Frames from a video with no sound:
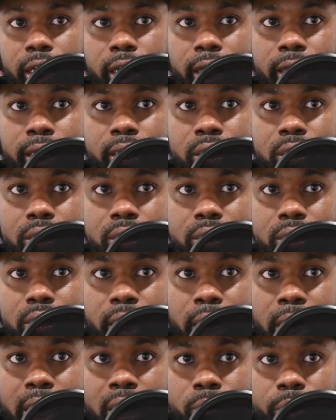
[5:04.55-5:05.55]
And
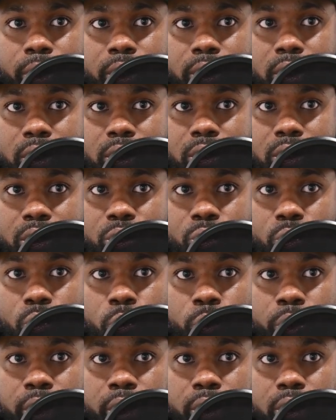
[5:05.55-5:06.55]
the highway does this
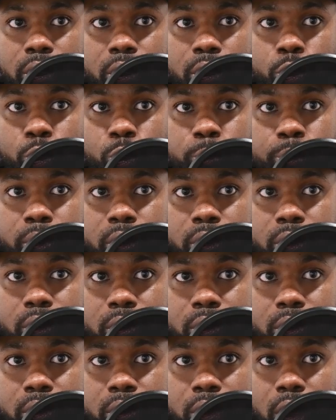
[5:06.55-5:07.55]
weird loop
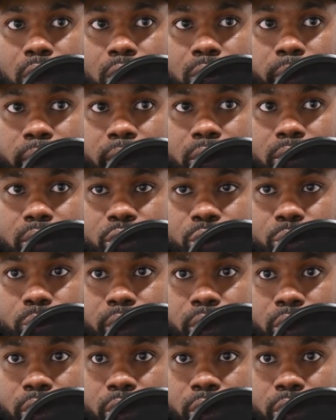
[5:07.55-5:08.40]
around this way.